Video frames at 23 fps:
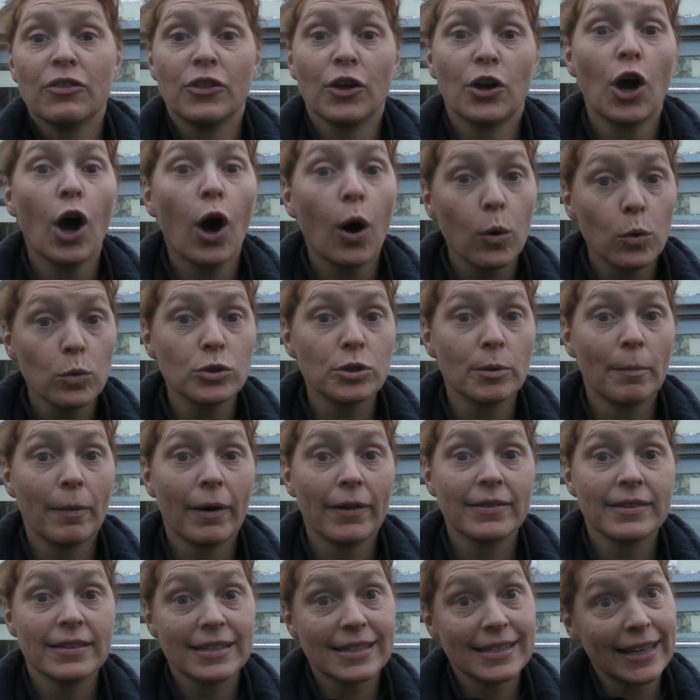the colder
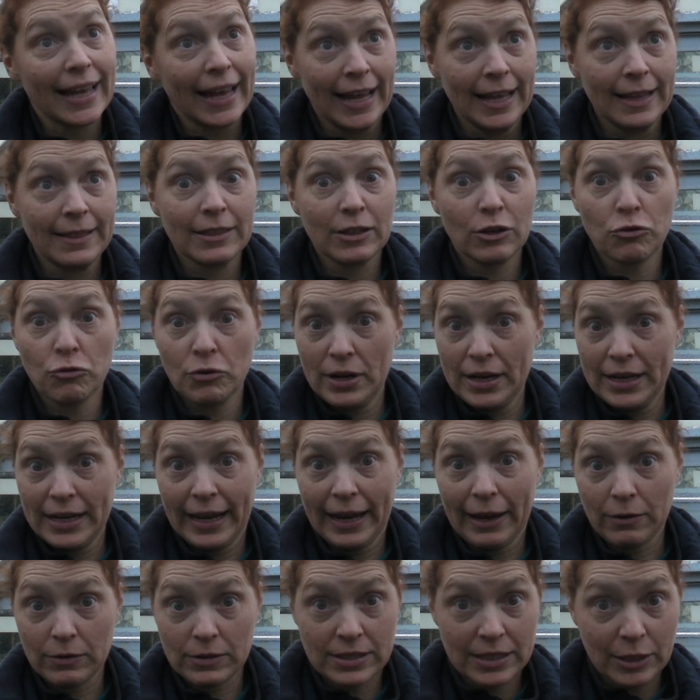months in the
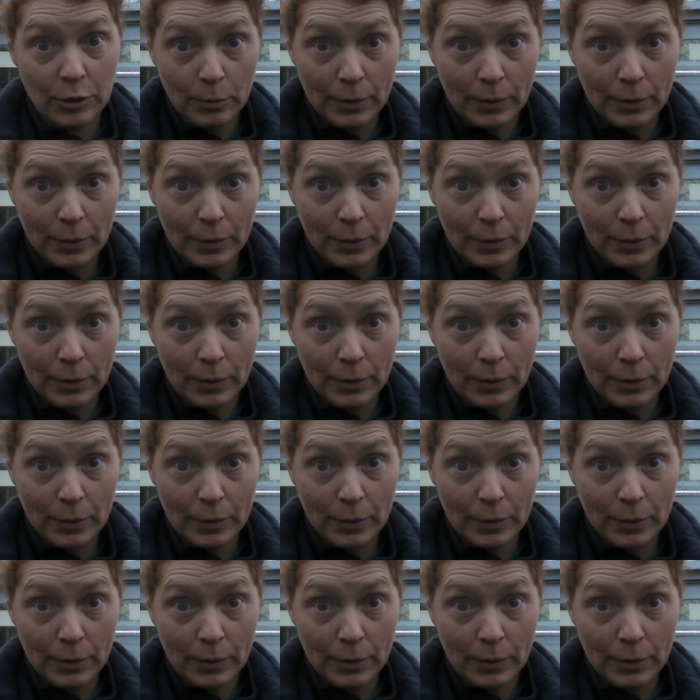greenhouse.